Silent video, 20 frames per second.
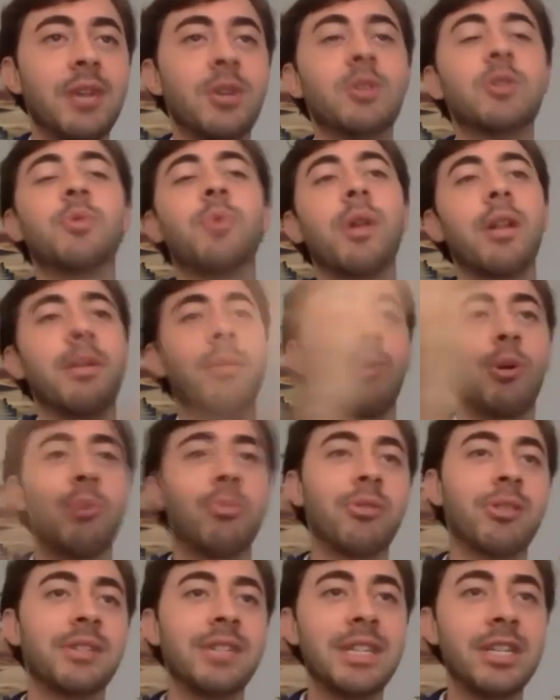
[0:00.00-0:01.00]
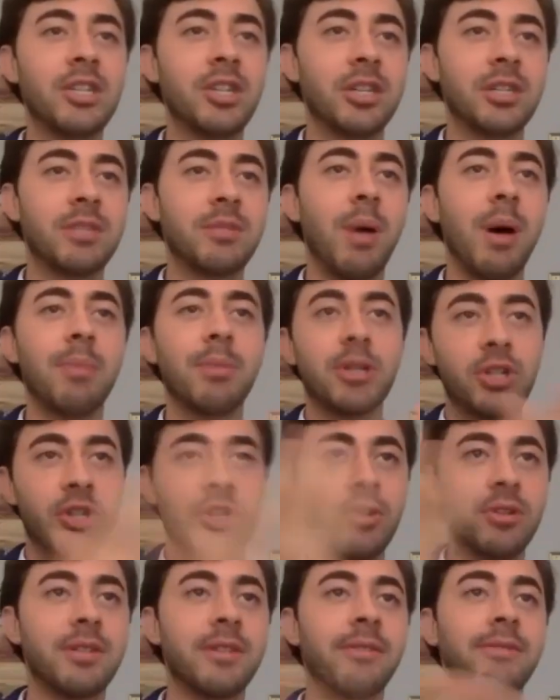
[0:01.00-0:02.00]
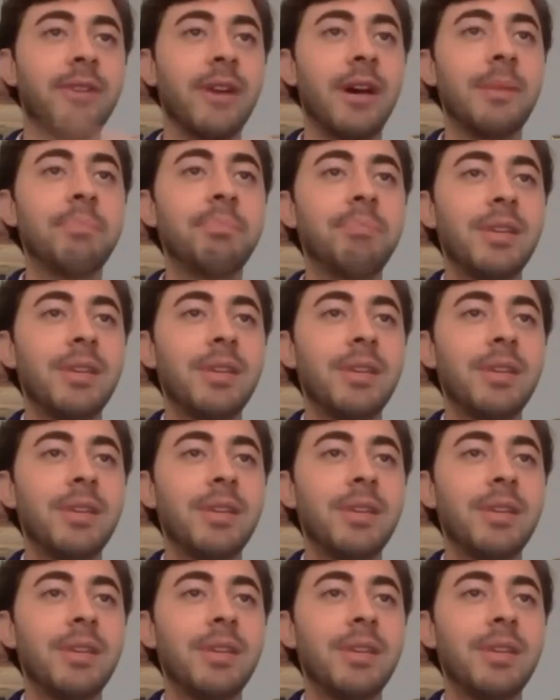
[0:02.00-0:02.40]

who's one of the more prestigious publishers of Uh,